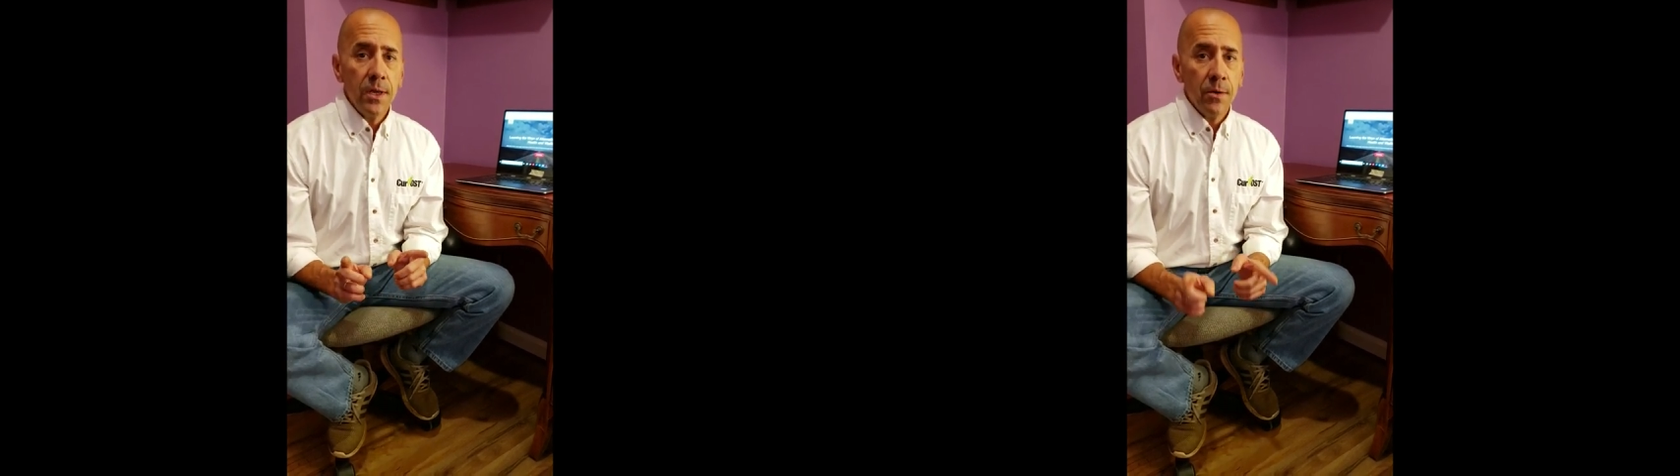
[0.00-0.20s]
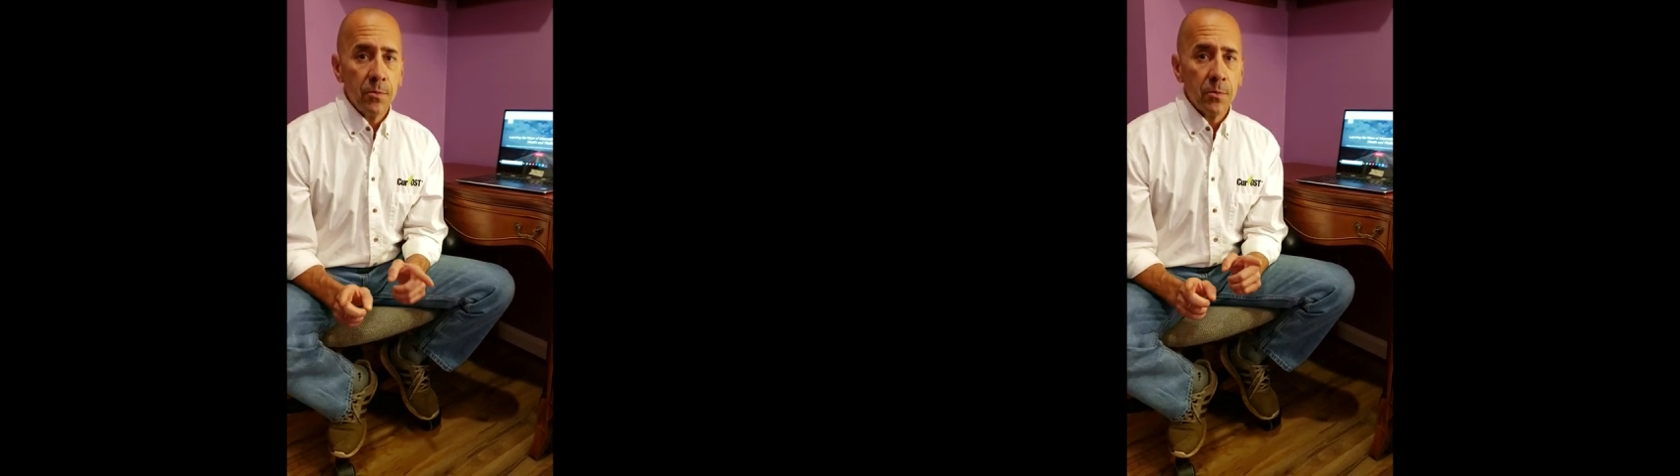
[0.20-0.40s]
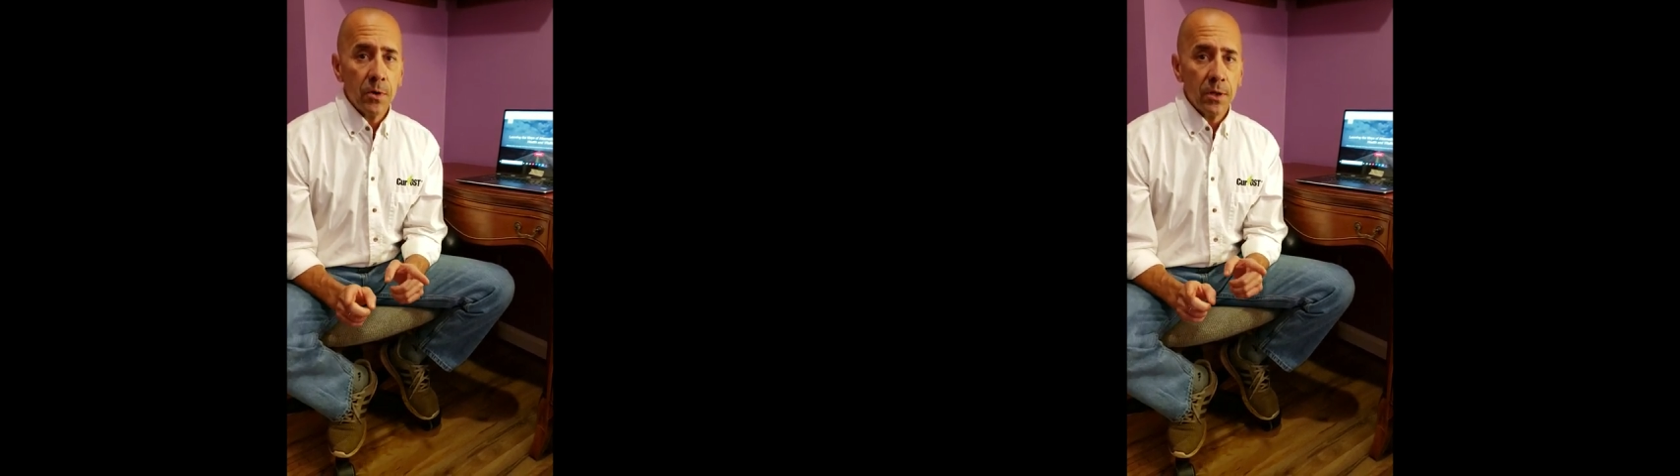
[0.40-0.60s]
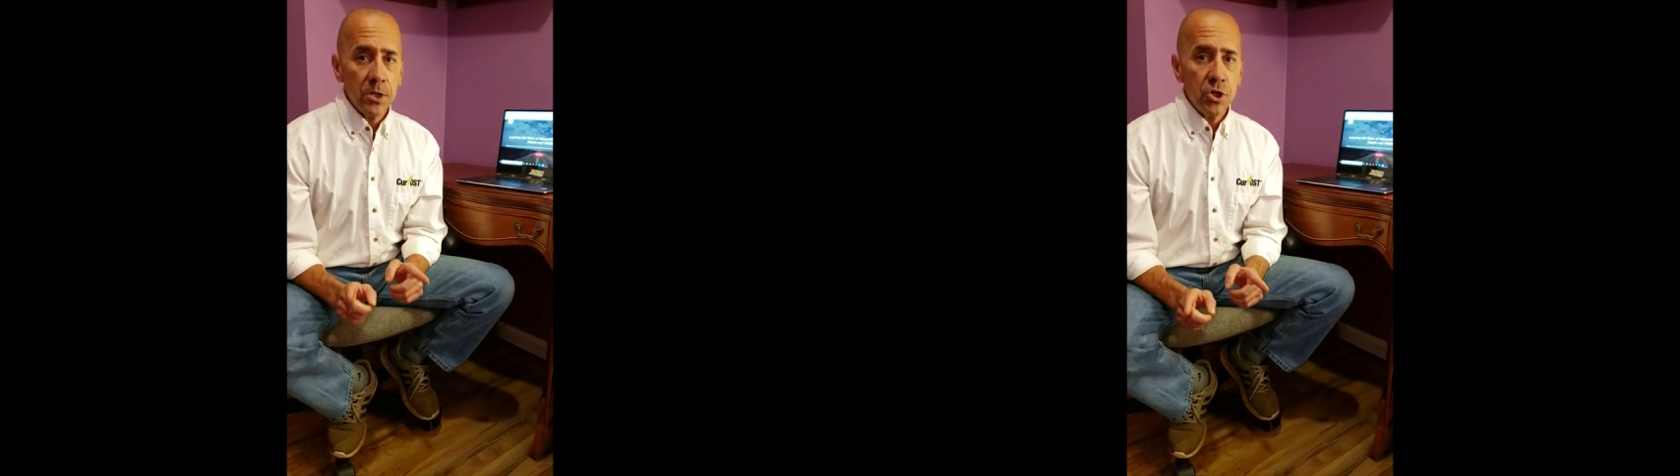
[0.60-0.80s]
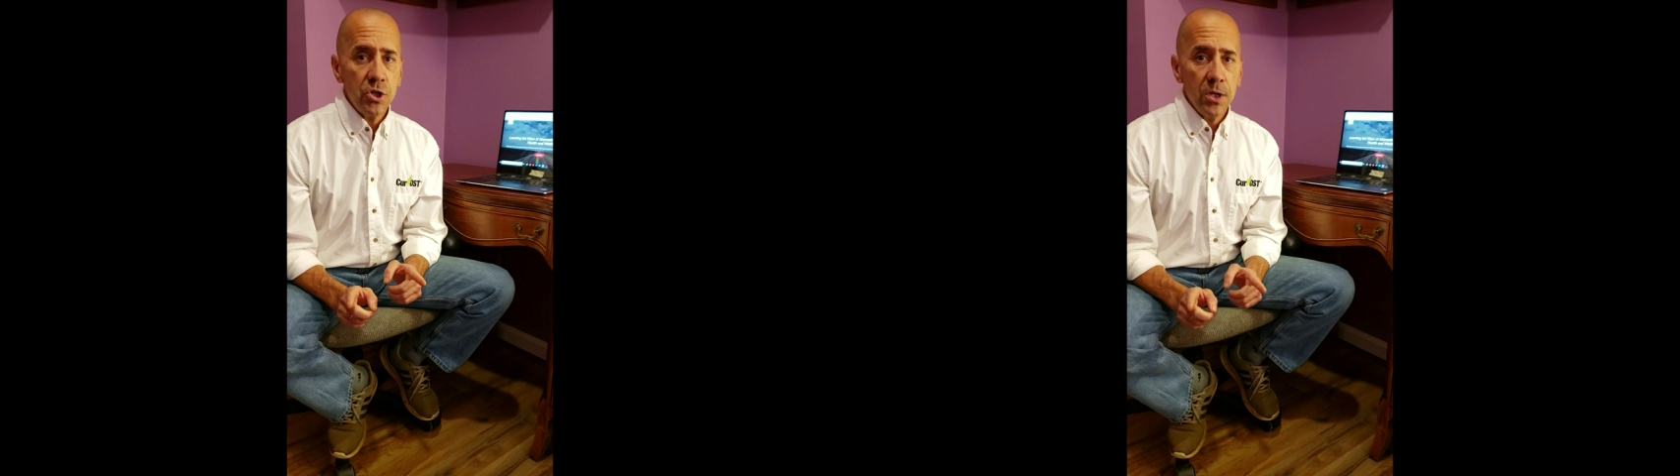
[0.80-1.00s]
and we really
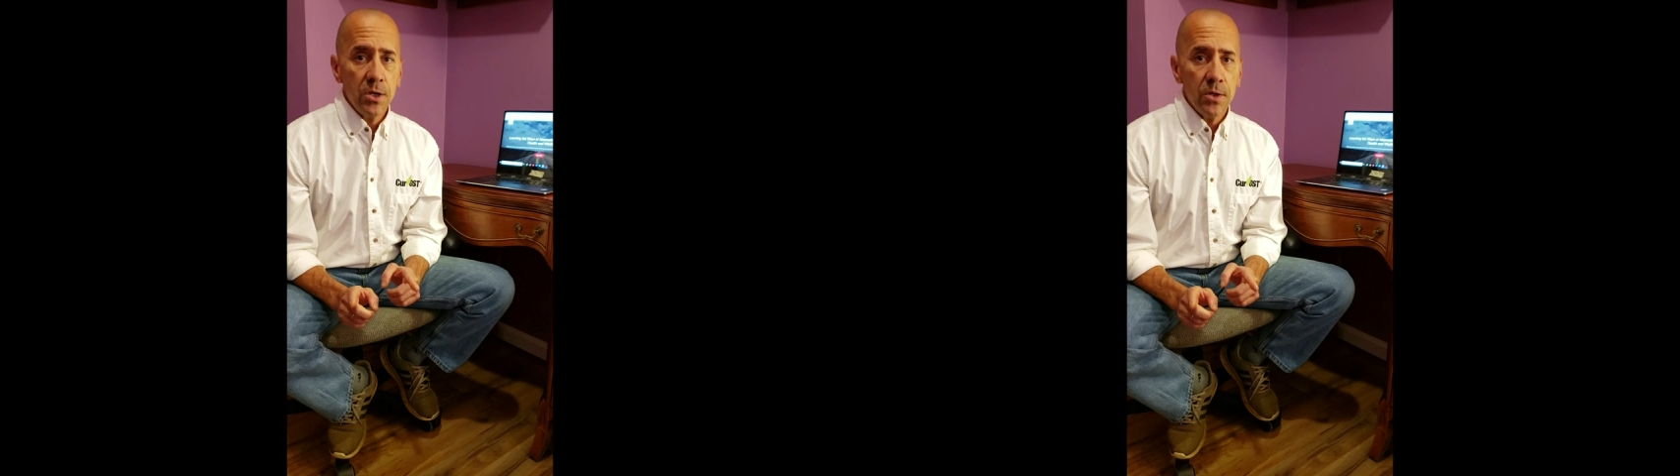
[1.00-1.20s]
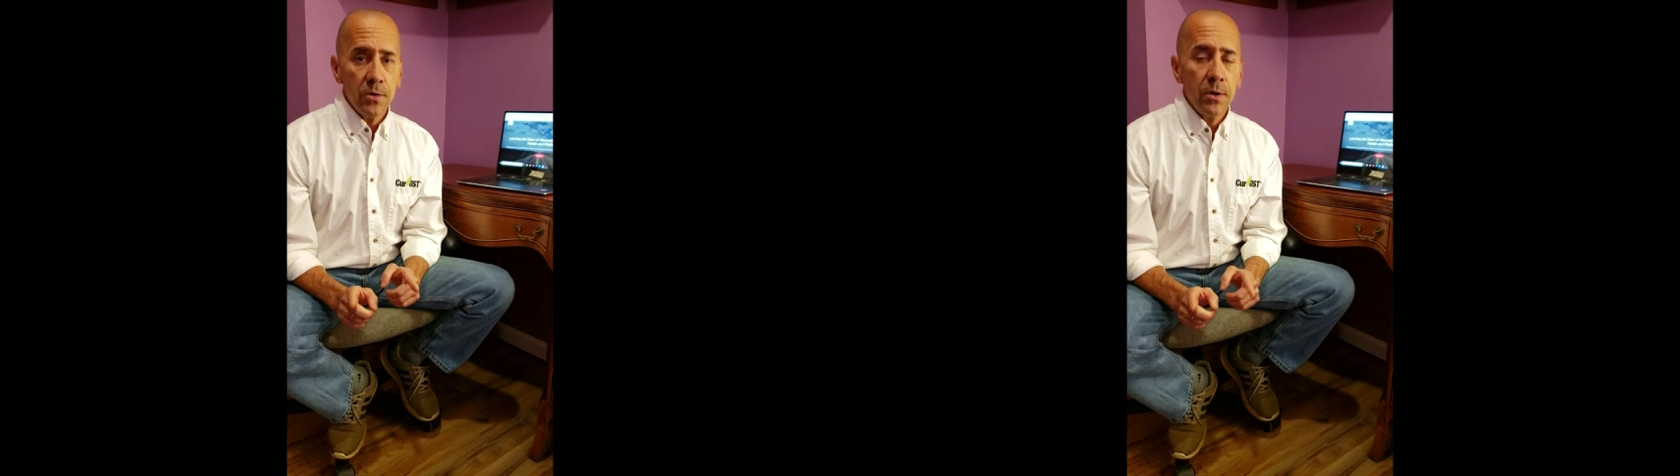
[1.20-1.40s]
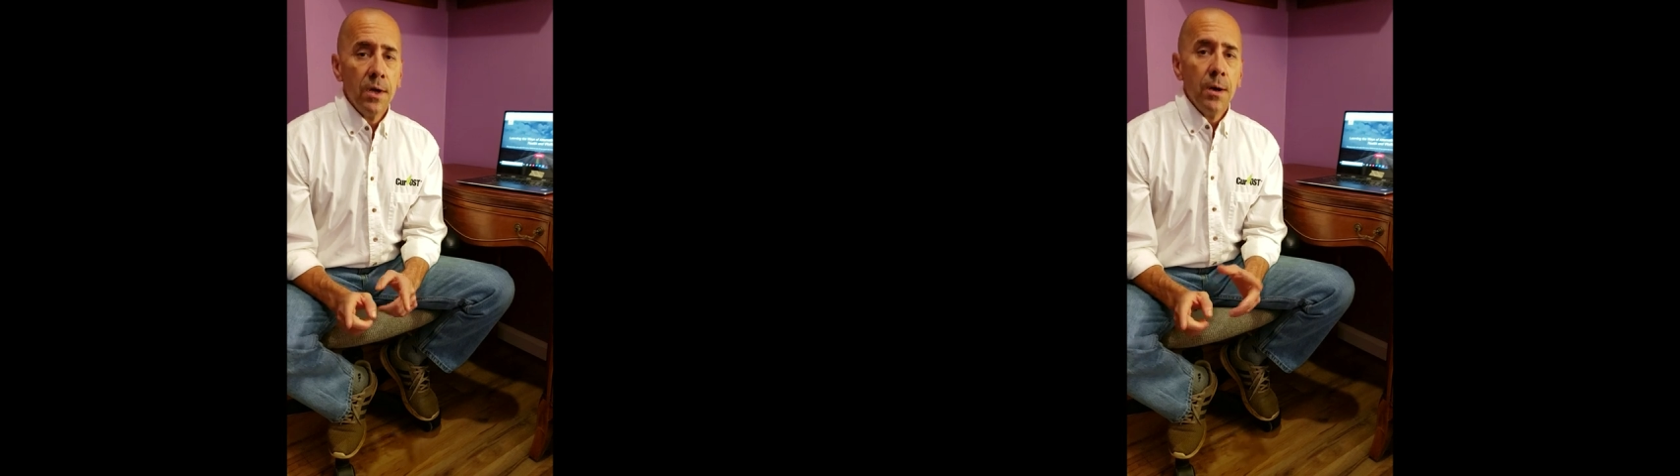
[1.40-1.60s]
should do,